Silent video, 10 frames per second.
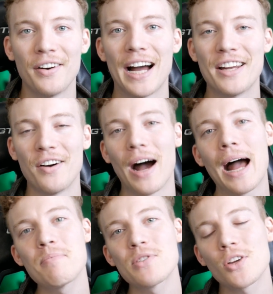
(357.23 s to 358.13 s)
know.
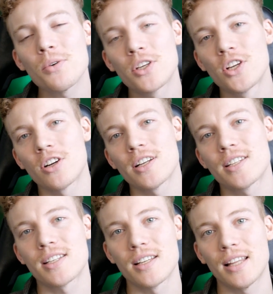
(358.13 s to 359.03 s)
I'm so curious
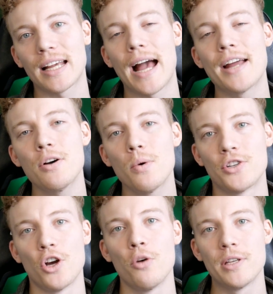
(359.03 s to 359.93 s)
to like, I know
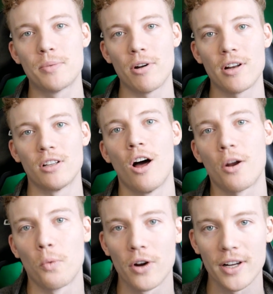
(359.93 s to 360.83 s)
Adobe's putting a lot of
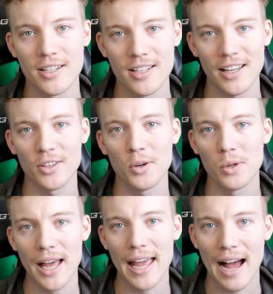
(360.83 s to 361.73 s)
work into like the whole
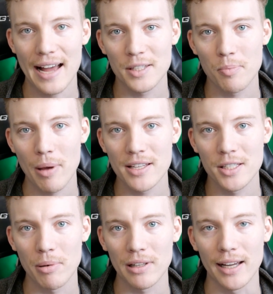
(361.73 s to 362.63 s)
AI space,
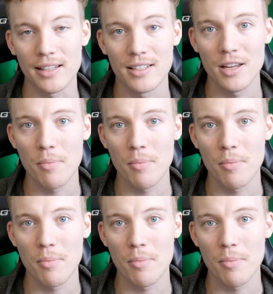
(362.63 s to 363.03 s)
but like, to be